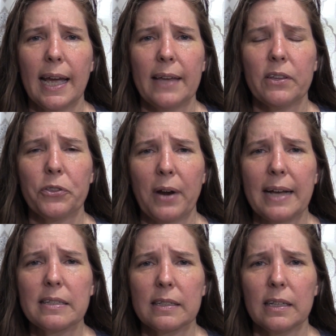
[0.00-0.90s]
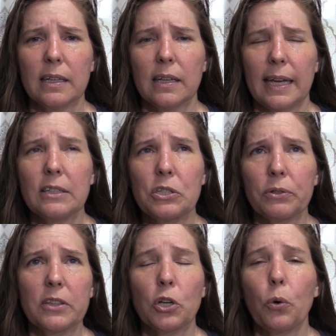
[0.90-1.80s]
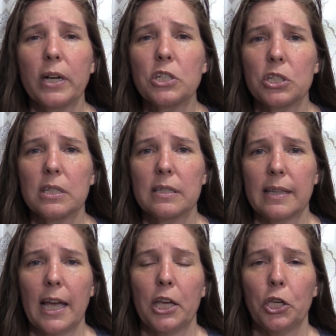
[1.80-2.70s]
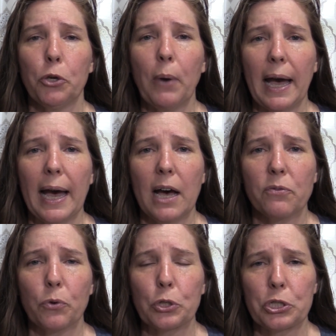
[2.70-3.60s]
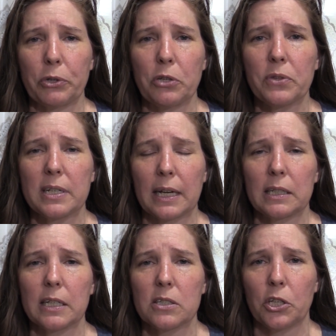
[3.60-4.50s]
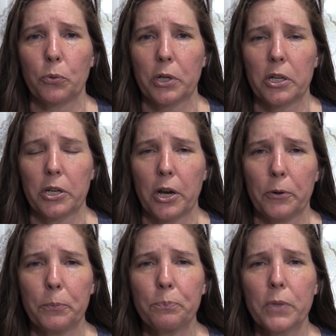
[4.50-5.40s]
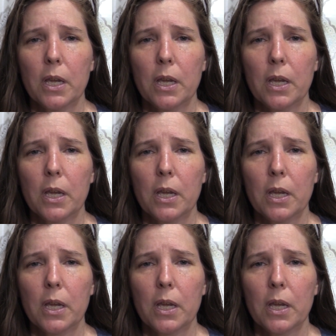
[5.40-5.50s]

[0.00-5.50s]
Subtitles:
and that they're answering the questions that you have or showing you the techniques that you want to know.